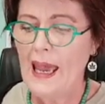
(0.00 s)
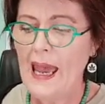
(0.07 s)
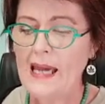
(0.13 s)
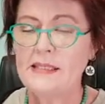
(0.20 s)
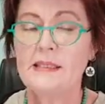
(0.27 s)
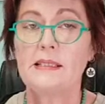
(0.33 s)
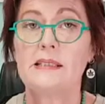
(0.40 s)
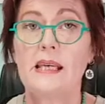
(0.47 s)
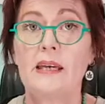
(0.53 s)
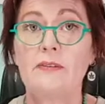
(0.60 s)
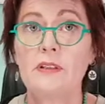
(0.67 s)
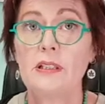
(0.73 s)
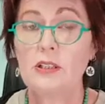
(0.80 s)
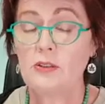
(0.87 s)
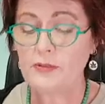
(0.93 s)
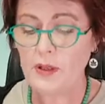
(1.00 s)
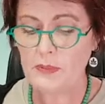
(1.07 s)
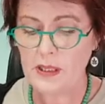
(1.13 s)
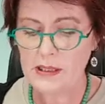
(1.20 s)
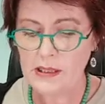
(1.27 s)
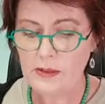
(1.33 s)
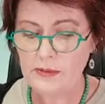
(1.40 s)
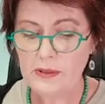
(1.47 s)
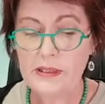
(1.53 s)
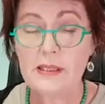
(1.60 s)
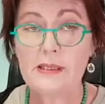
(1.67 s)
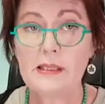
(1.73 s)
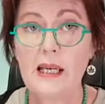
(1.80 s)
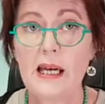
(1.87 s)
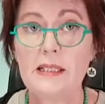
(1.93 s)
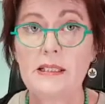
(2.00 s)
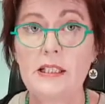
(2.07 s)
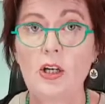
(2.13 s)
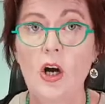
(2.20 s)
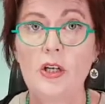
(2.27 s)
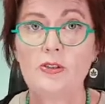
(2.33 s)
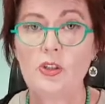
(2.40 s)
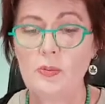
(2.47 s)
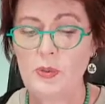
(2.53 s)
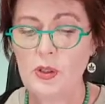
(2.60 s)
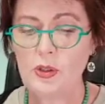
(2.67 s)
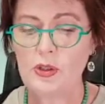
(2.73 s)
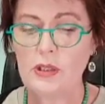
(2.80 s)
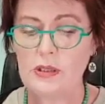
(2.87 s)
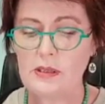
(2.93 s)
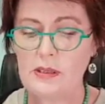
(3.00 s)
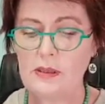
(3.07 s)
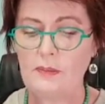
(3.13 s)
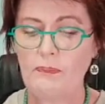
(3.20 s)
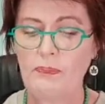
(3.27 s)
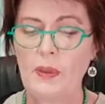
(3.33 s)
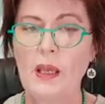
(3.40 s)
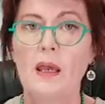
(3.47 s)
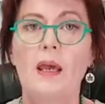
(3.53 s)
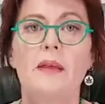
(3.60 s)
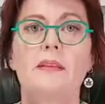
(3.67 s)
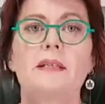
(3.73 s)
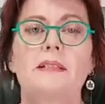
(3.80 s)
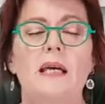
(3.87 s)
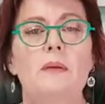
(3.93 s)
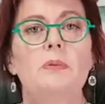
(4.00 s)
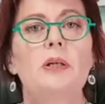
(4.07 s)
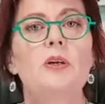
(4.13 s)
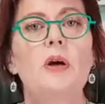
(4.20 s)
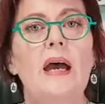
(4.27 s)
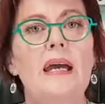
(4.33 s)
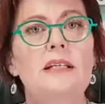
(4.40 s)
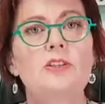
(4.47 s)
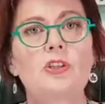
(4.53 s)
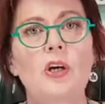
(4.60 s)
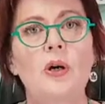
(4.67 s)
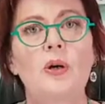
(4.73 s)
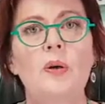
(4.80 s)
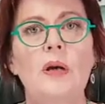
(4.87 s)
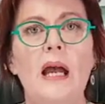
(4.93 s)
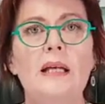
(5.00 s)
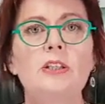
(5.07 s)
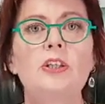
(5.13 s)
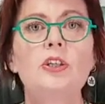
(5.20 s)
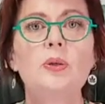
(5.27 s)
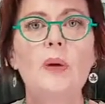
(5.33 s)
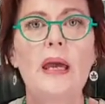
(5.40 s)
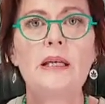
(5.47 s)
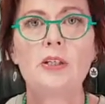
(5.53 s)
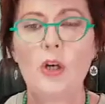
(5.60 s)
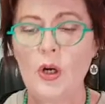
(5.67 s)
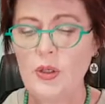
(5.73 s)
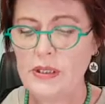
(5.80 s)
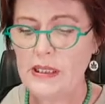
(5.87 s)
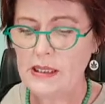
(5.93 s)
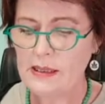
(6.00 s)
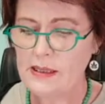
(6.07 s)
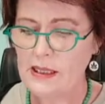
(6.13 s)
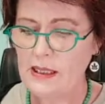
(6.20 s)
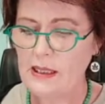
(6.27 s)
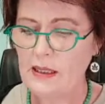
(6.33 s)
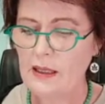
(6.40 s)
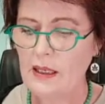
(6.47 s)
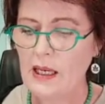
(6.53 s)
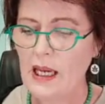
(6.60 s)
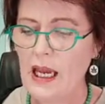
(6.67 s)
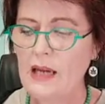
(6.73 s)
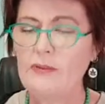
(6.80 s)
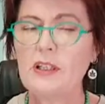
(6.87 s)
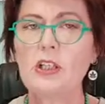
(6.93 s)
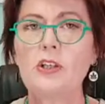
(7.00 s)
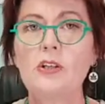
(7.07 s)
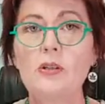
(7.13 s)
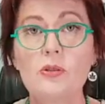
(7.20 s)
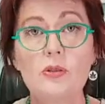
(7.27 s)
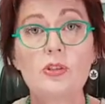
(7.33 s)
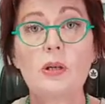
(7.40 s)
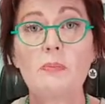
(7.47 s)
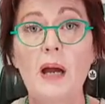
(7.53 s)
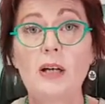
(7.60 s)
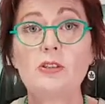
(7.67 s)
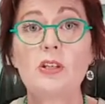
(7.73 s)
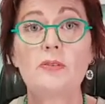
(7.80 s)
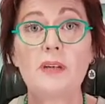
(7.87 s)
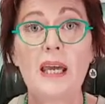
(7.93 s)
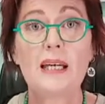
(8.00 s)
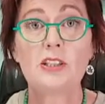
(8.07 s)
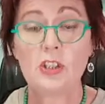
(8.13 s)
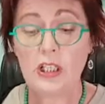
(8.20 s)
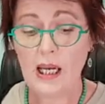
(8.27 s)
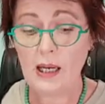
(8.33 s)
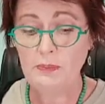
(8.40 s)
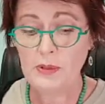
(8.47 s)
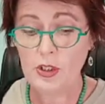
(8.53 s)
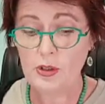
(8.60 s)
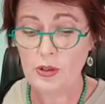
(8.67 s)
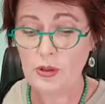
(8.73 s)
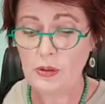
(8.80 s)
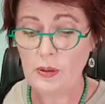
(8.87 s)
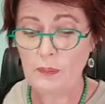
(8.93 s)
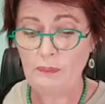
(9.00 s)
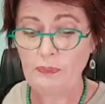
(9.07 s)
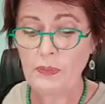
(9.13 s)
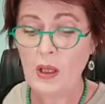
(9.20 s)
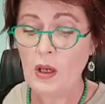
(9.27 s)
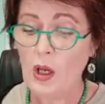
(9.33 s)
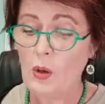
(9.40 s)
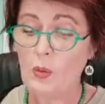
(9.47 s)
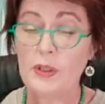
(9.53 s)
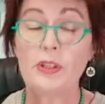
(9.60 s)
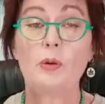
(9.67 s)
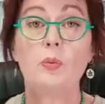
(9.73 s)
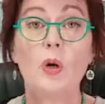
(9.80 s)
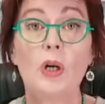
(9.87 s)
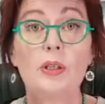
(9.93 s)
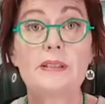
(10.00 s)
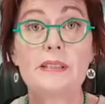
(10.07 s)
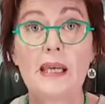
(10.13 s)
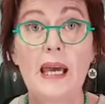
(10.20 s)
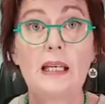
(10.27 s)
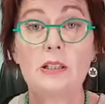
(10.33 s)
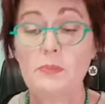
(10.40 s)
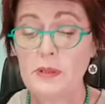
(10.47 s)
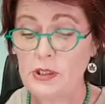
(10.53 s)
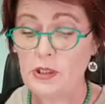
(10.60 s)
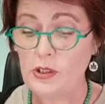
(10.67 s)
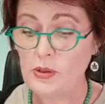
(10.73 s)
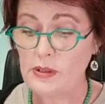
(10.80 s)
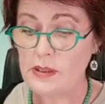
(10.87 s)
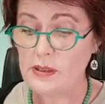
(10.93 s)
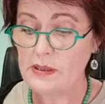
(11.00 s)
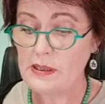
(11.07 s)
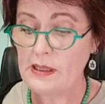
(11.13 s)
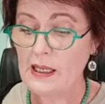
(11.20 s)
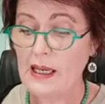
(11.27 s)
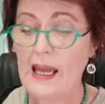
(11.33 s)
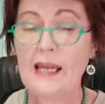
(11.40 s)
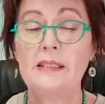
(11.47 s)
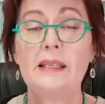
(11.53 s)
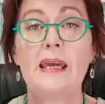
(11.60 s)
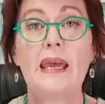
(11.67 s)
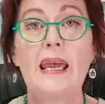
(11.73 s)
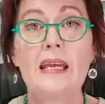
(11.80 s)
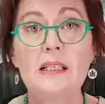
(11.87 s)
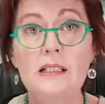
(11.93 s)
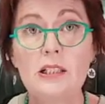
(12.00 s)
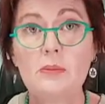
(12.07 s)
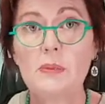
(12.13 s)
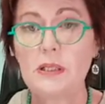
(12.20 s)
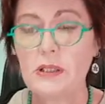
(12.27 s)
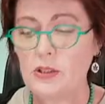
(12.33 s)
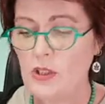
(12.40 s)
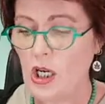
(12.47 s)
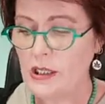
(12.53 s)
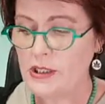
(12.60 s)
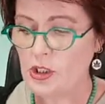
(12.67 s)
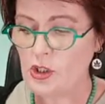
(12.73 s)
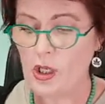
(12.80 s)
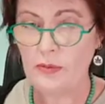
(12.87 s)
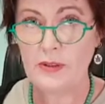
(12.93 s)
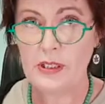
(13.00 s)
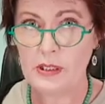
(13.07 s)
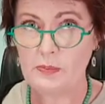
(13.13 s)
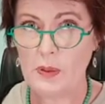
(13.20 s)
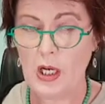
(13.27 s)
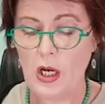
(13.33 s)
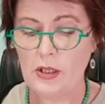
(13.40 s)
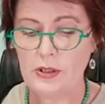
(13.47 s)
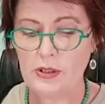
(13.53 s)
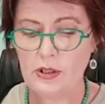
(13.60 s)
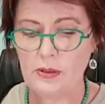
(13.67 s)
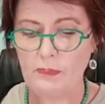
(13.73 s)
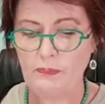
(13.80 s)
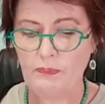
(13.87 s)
As is evident from the civil society contributions, the WHO and UNODC have a huge amount of catching up to do with the world's cannabis users and their intimate knowledge of this plant.